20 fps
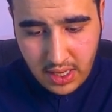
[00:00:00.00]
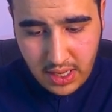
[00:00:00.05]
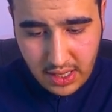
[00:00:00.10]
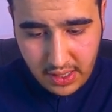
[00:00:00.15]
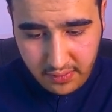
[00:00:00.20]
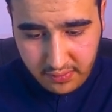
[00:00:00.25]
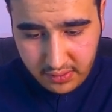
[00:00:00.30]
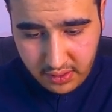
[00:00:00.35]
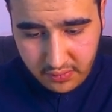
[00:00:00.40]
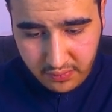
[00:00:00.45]

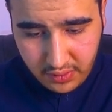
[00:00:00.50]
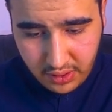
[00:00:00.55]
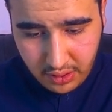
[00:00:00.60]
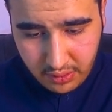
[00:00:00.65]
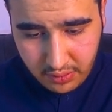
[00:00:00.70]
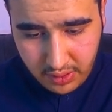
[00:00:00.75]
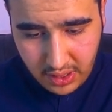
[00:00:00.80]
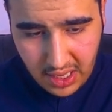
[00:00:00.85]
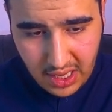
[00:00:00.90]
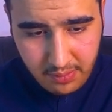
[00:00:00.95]
I have
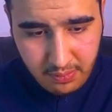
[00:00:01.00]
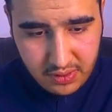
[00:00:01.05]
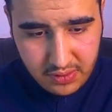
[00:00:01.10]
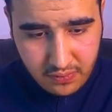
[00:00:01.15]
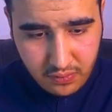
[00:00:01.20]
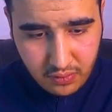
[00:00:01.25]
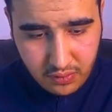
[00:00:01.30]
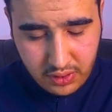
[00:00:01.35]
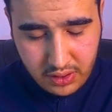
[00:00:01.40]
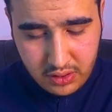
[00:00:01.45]
configured the IPs
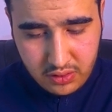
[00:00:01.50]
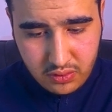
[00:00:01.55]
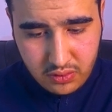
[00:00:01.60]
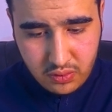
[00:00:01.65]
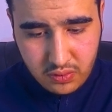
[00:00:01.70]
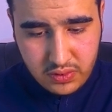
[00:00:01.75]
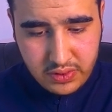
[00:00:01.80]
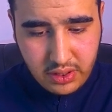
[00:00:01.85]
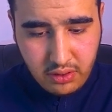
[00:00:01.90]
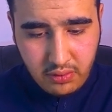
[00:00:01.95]
for these
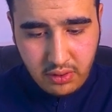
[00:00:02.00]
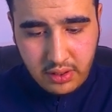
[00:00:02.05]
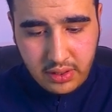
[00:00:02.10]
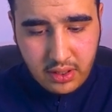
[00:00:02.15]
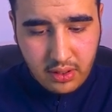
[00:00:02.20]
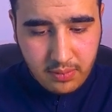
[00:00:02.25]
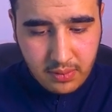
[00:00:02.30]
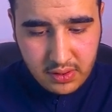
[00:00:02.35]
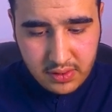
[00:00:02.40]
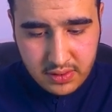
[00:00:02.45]
two serial
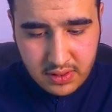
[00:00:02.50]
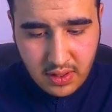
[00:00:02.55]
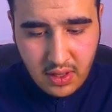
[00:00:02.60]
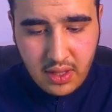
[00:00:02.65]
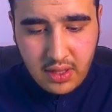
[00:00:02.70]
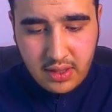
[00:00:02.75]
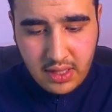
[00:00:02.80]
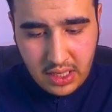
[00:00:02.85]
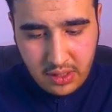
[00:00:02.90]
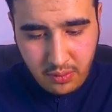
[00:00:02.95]
cables
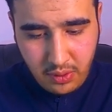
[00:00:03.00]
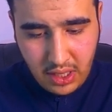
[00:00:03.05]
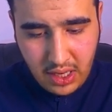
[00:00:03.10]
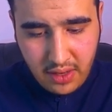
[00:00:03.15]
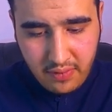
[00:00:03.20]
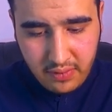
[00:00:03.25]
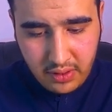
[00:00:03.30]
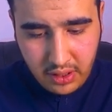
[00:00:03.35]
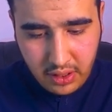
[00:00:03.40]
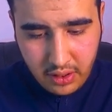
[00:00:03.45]
that we
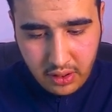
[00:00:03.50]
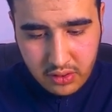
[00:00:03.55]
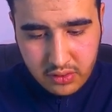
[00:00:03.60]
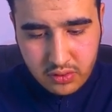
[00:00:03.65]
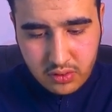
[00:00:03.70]
have in here.